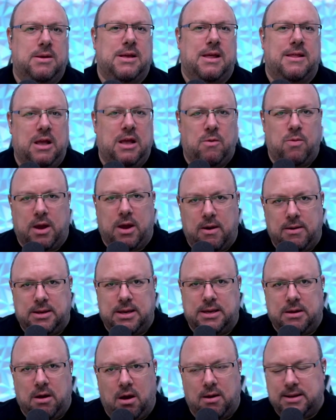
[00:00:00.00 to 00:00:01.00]
because I think we're going
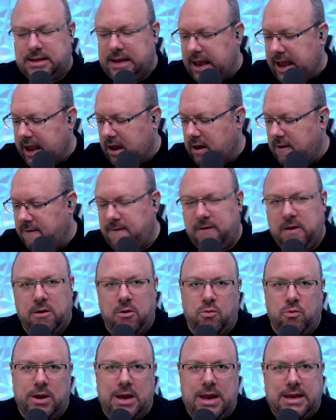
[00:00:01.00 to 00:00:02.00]
to start seeing a
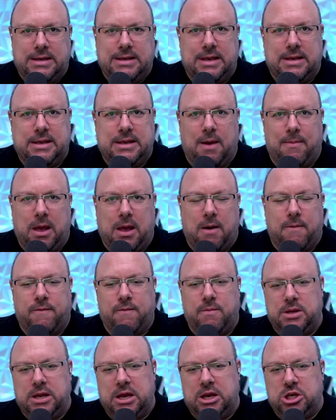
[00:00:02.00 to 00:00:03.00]
few releases coming up
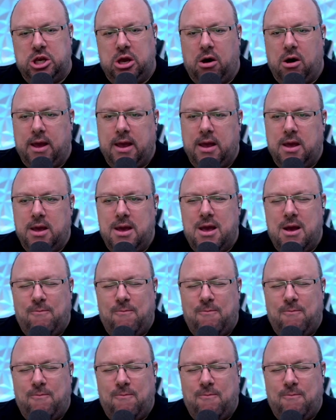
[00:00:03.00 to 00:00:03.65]
from DJI.